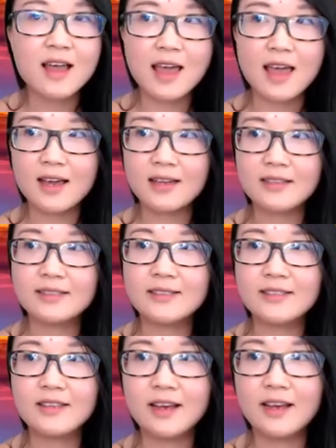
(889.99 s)

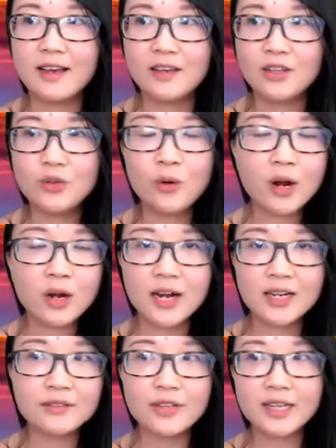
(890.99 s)
And you are
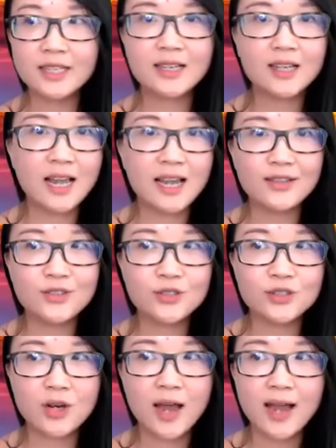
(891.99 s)
kind of like the client you
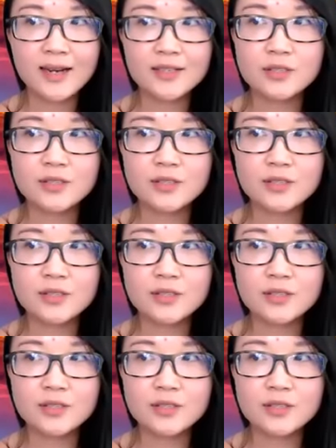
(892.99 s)
attract.